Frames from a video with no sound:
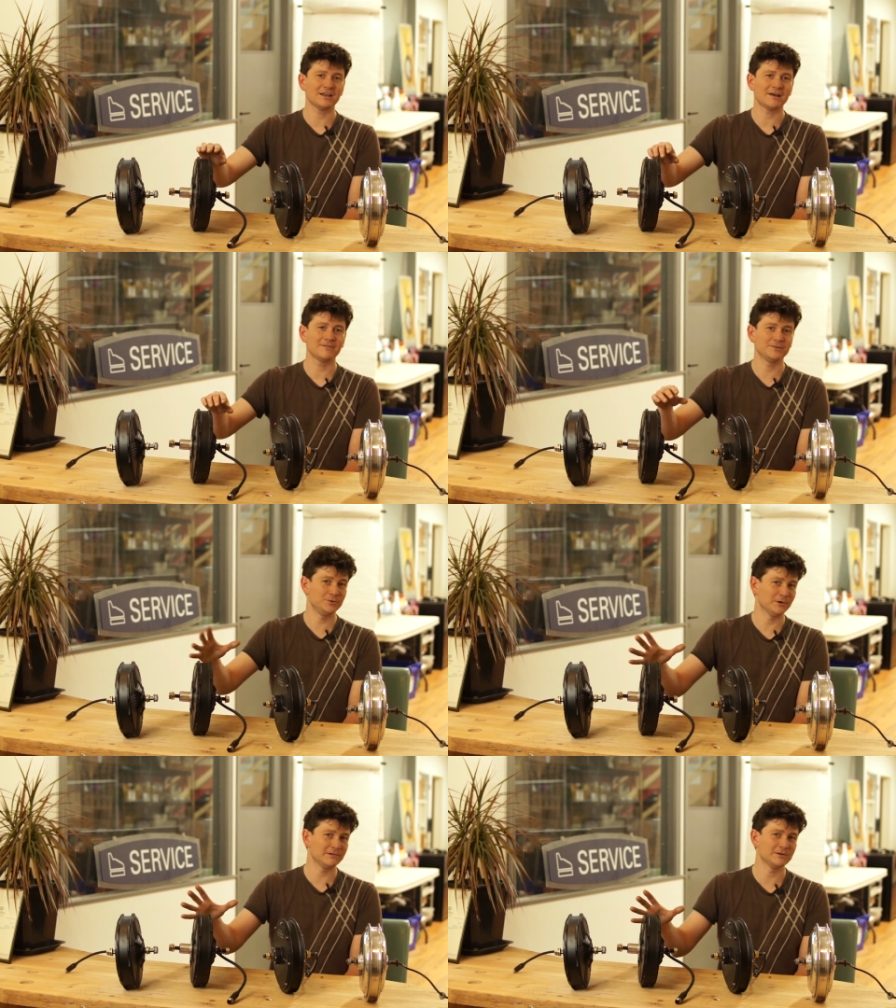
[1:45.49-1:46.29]
have a
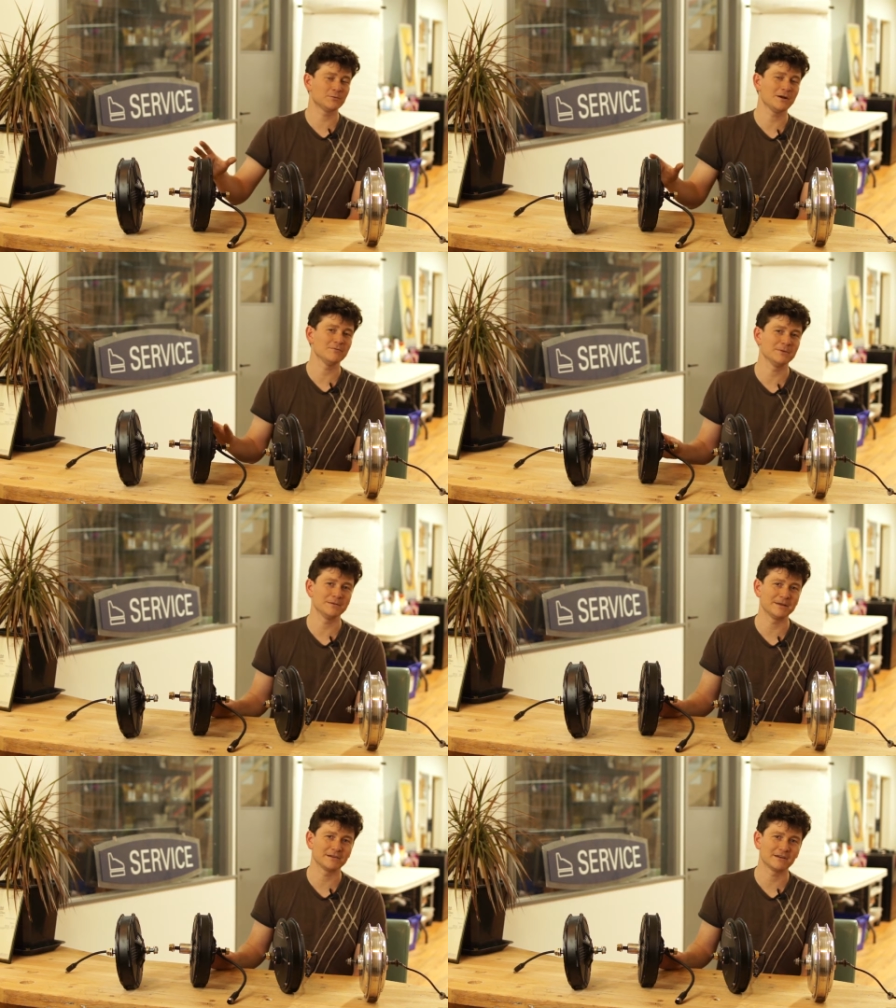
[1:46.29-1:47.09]
212
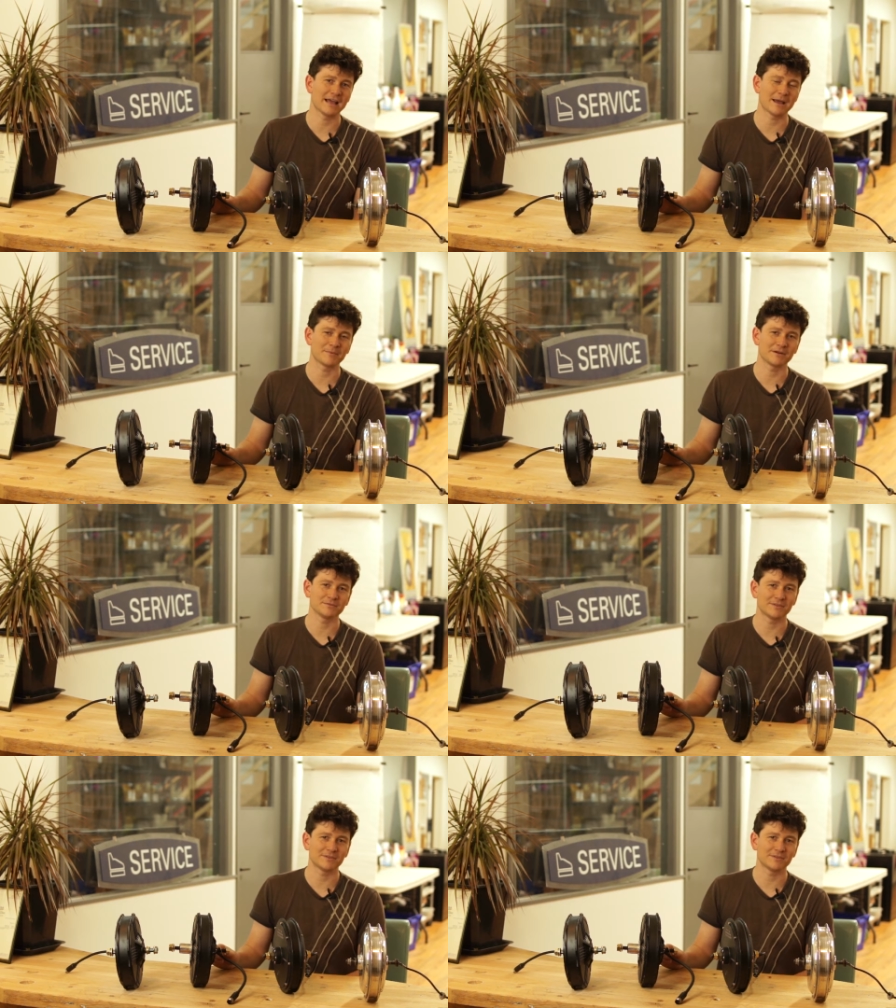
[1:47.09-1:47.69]
millimeter diameter,